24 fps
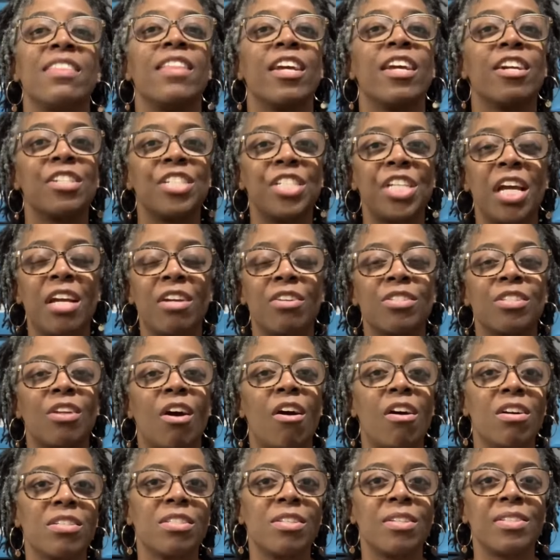Their channels are
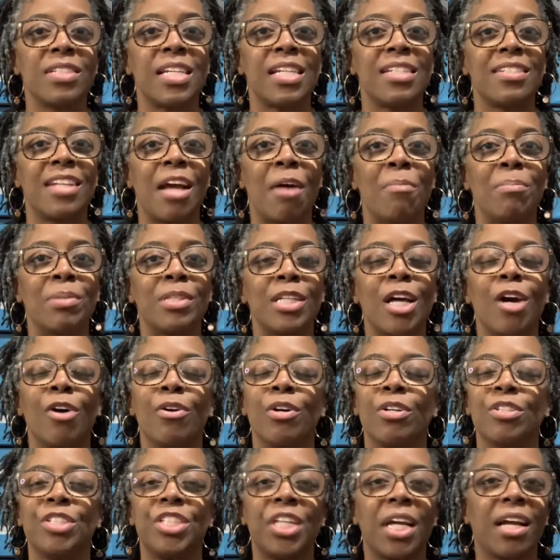also linked down below.
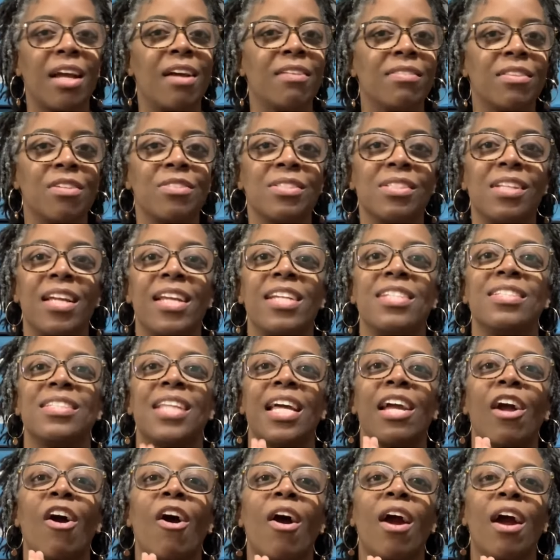Go check out those ladies.
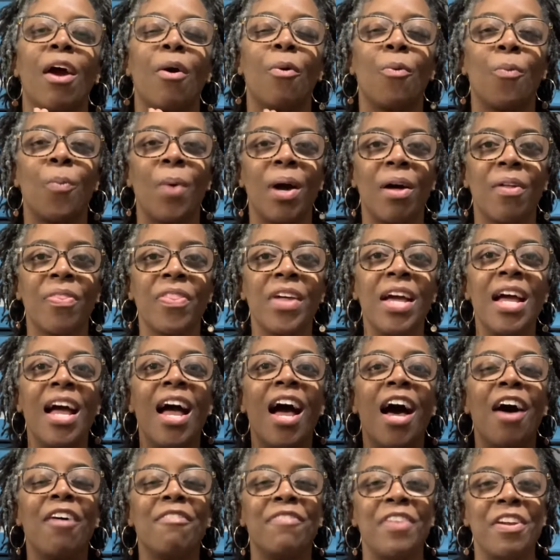They are a wealth
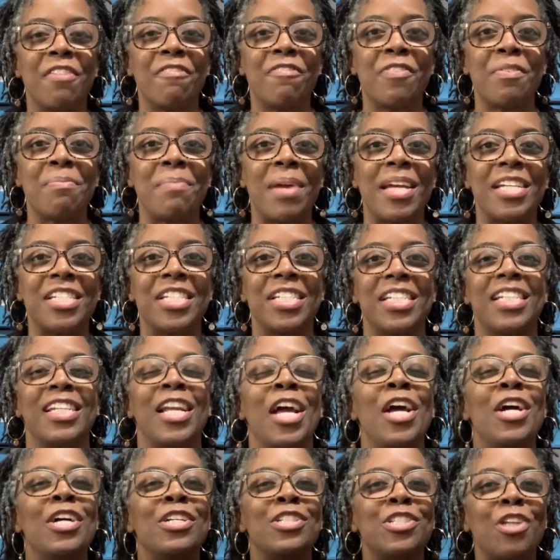of information.
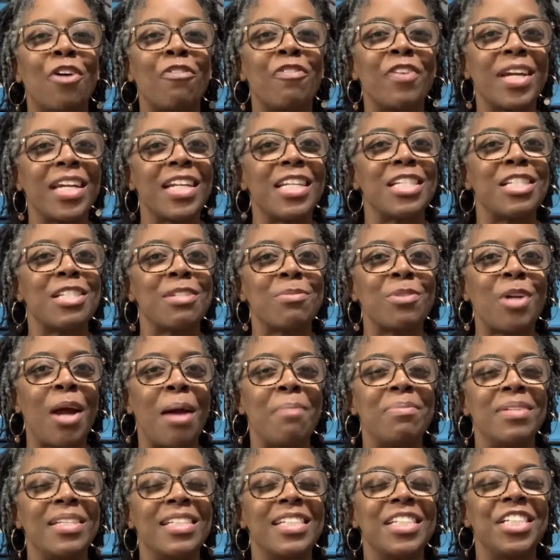Don't forget to subscribe
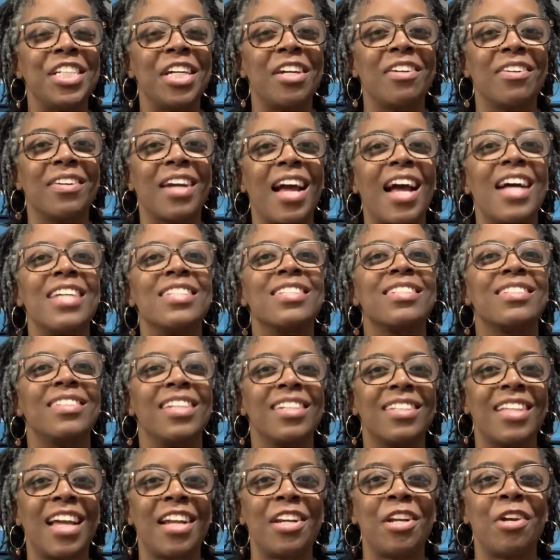to the channel, guys.
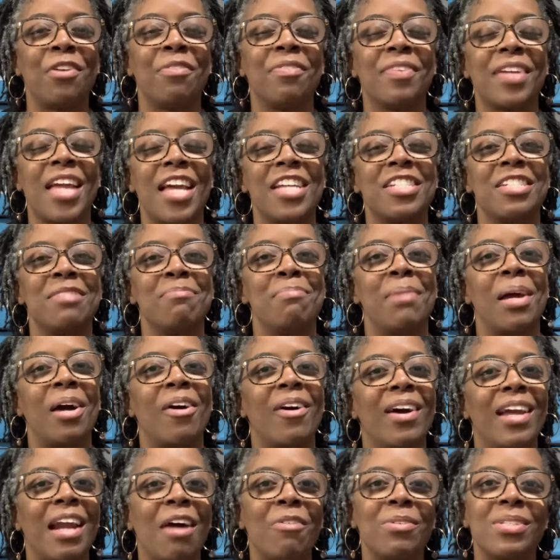Click that notification bell,
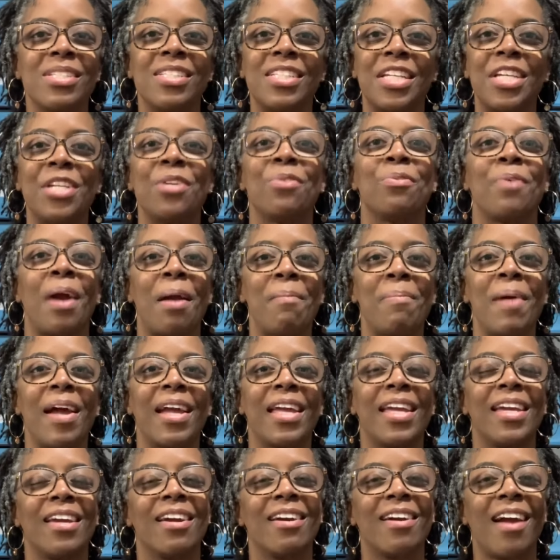and I will see you right back
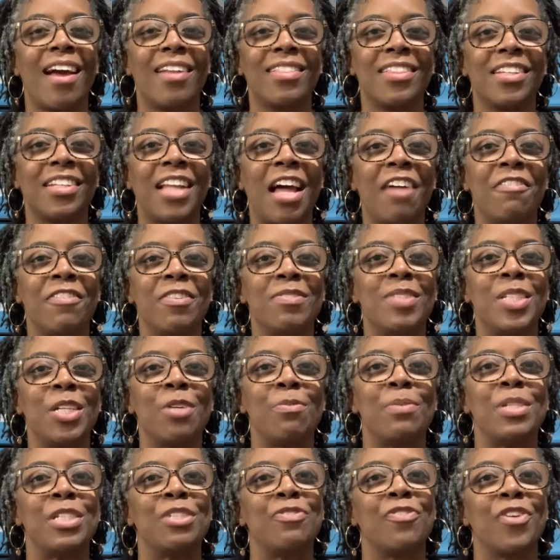here at The Life of
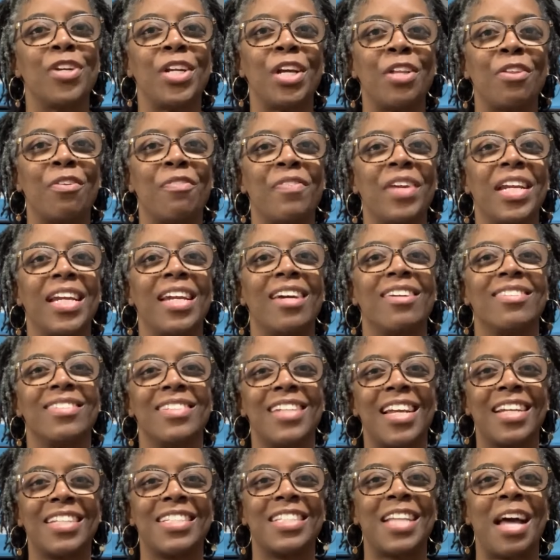Tillman's for another video
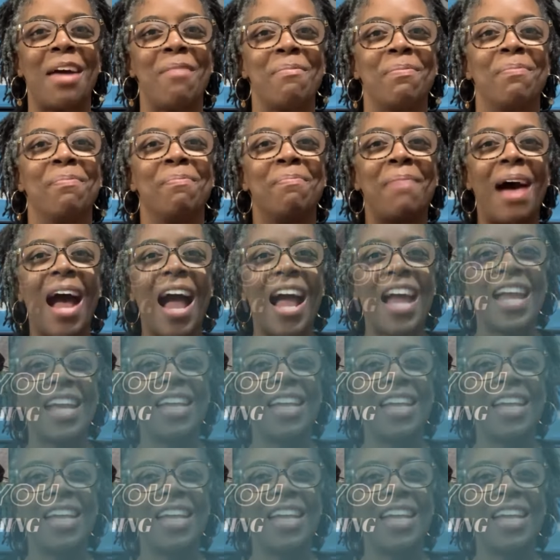next time. Bye.